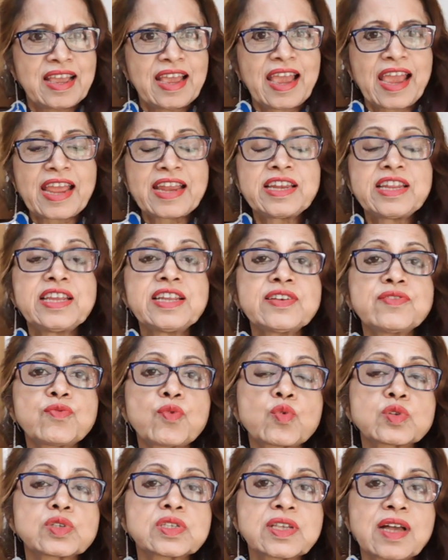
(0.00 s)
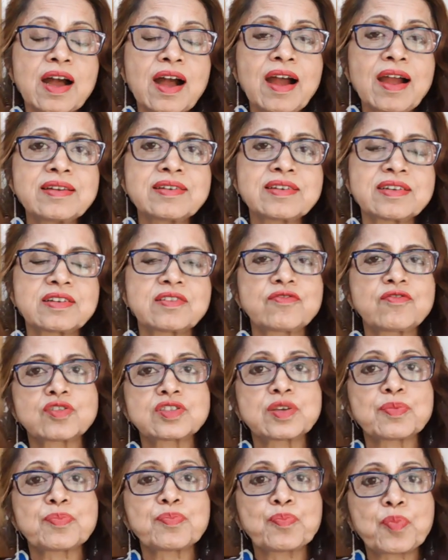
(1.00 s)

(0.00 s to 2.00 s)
and it was harder for the